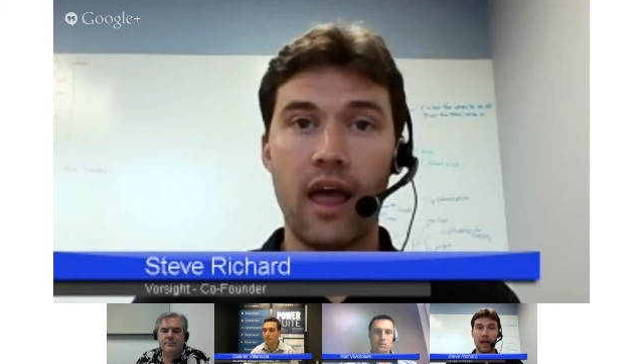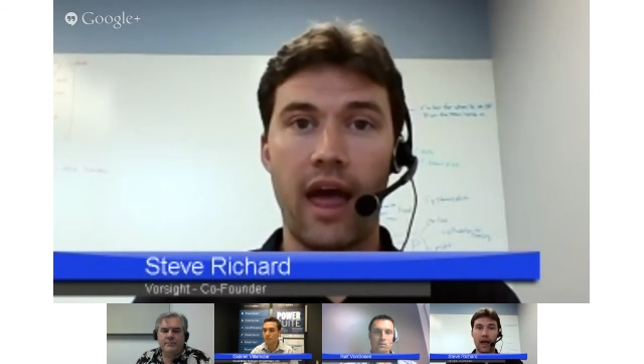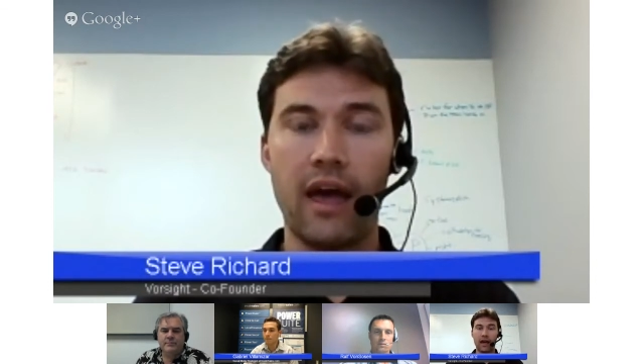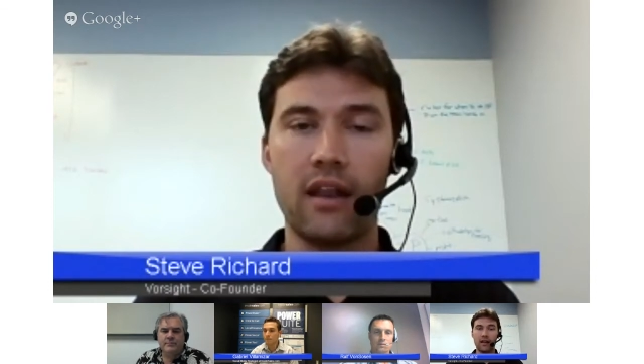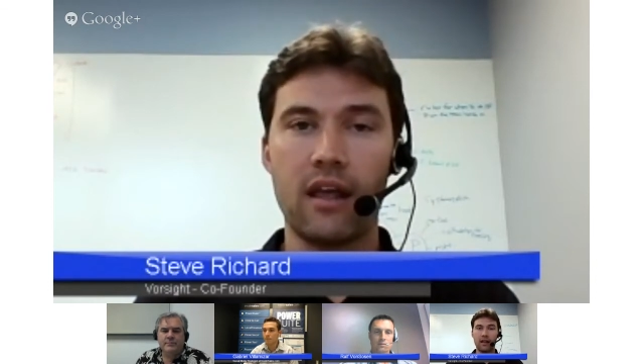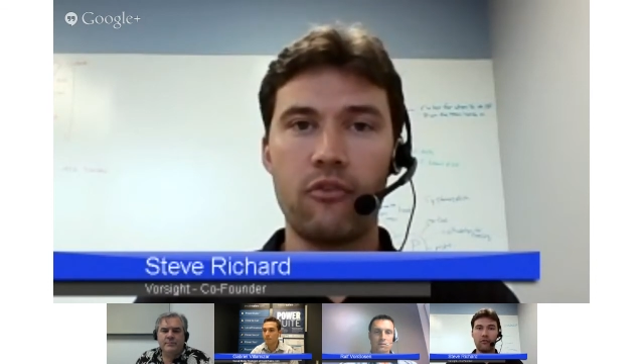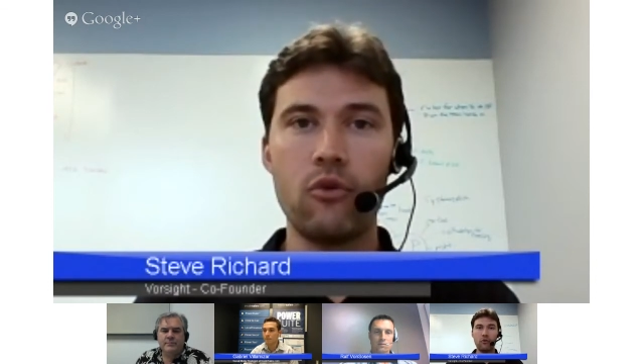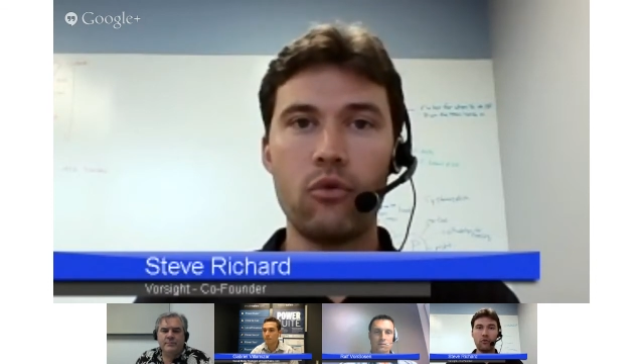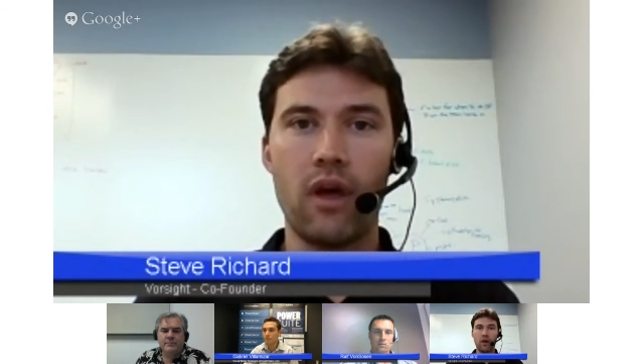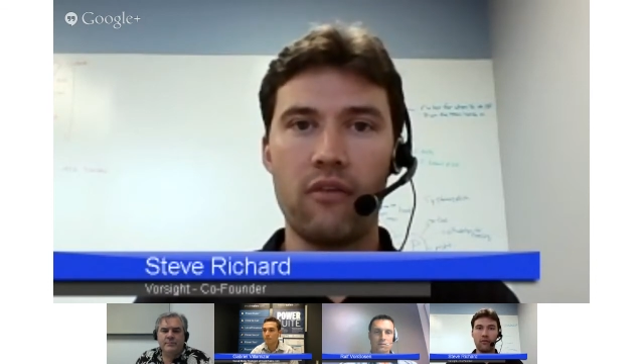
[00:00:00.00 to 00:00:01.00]
And if
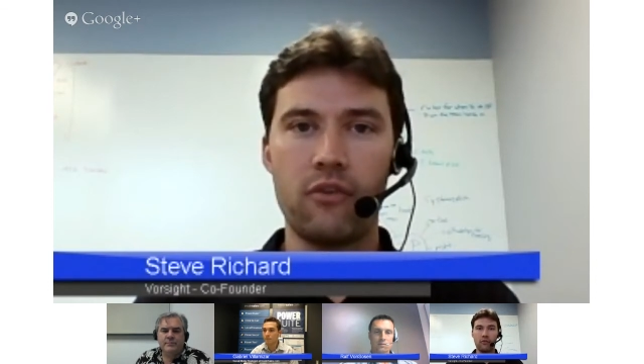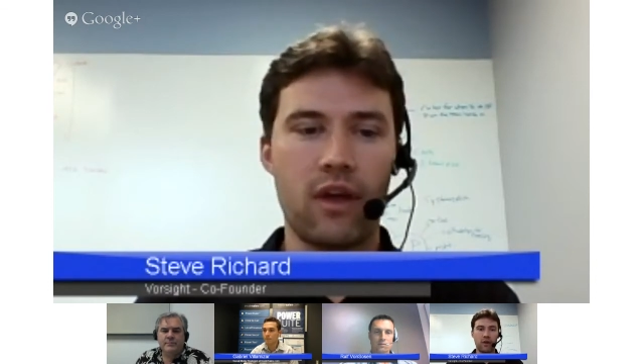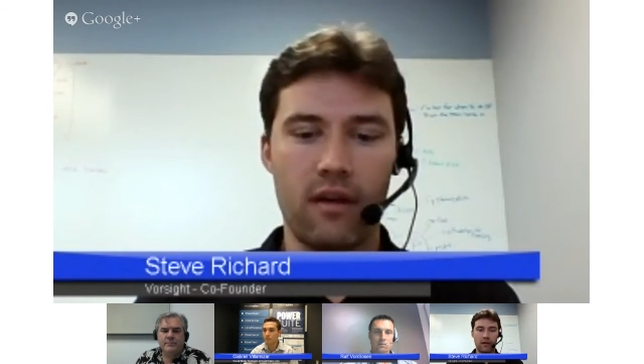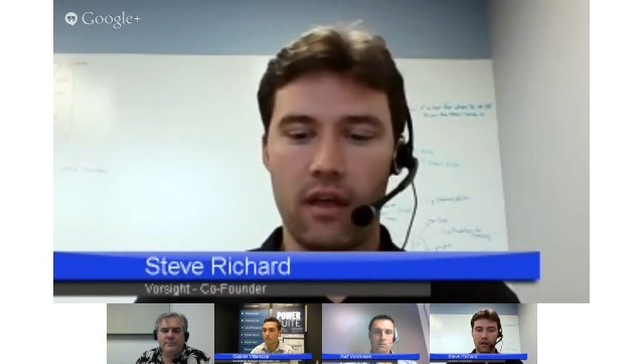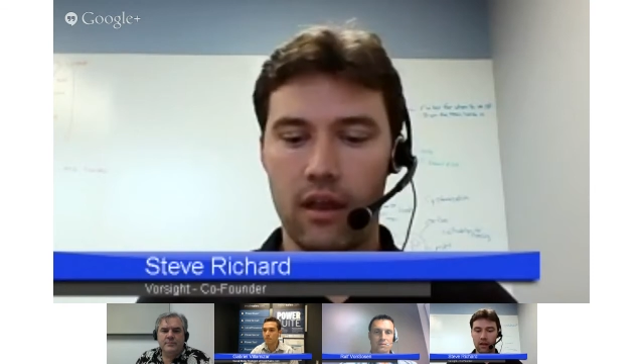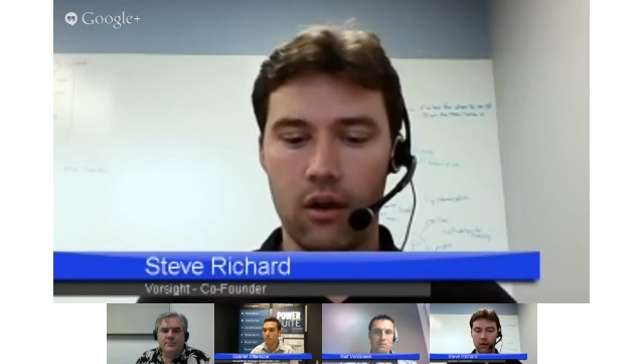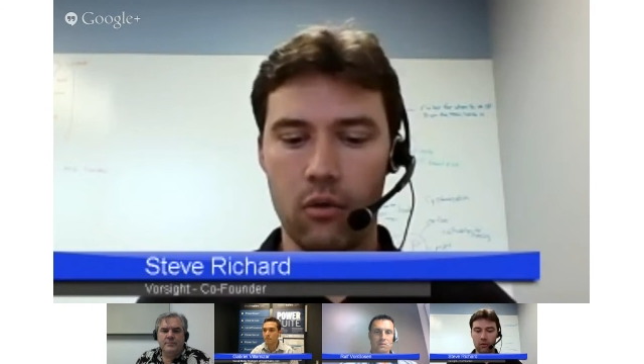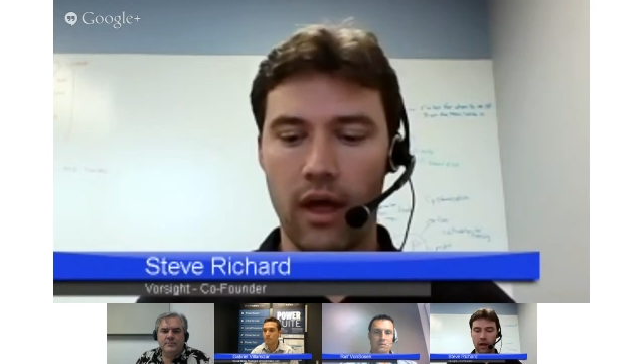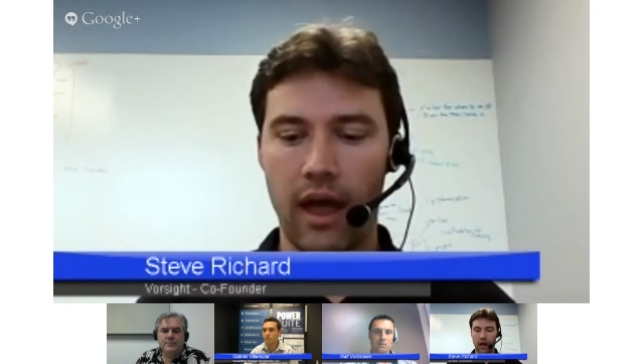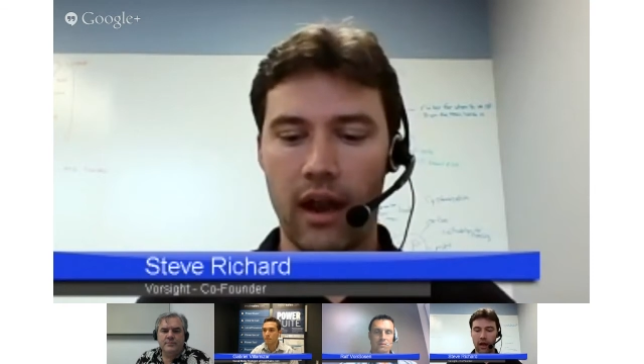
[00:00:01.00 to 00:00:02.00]
you know,
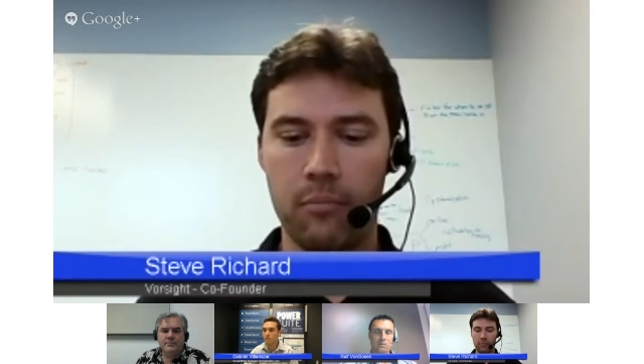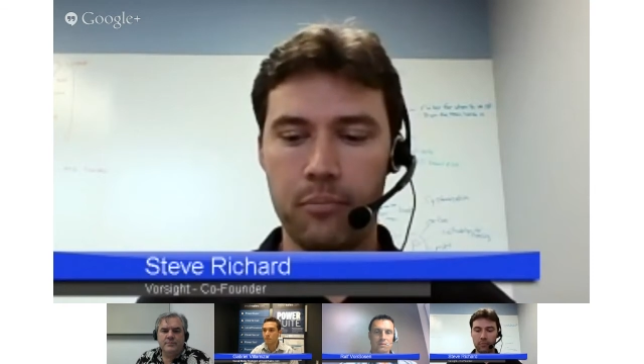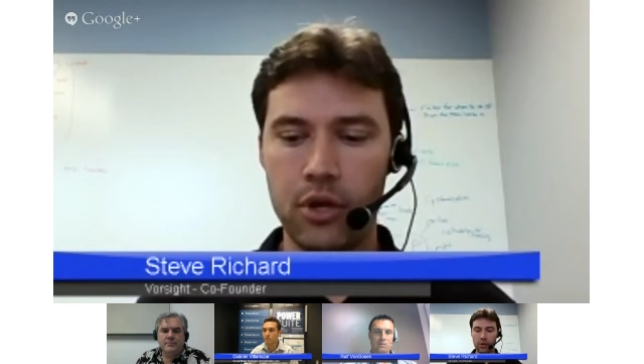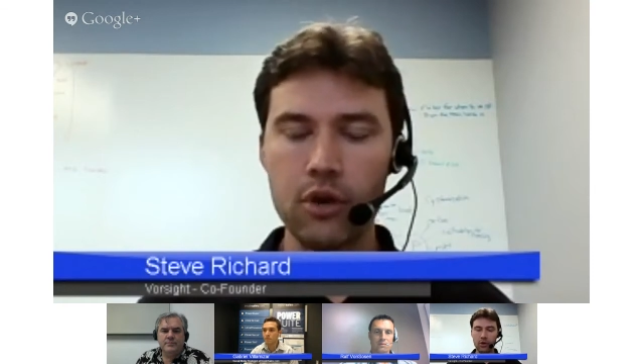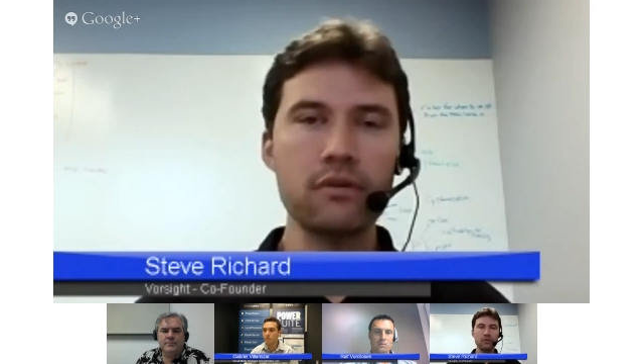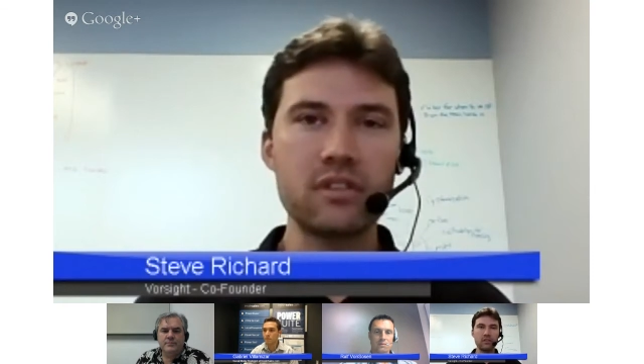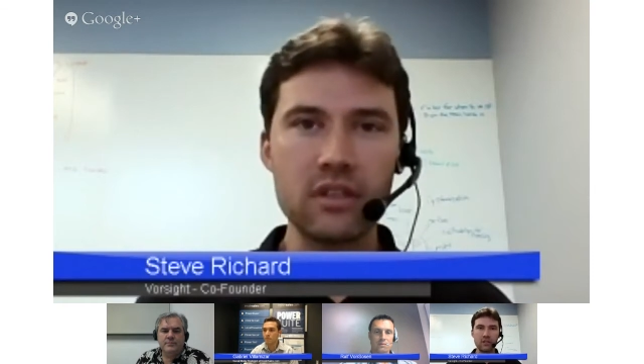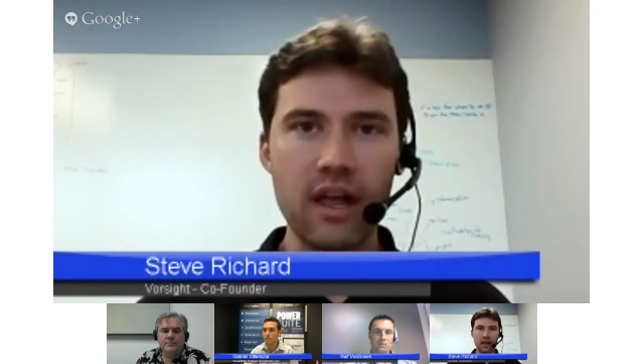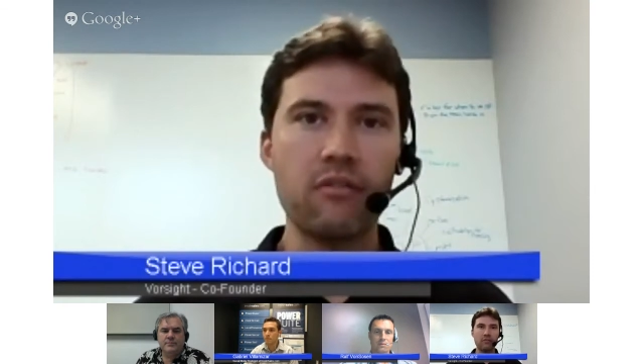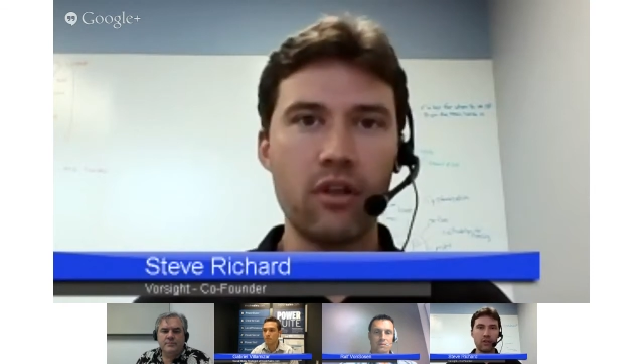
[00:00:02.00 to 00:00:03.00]
at a purest
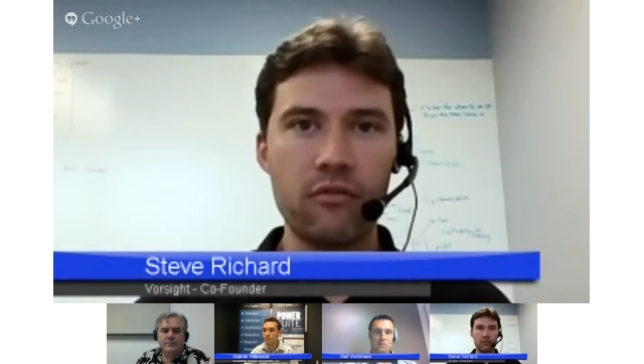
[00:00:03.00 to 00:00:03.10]
level,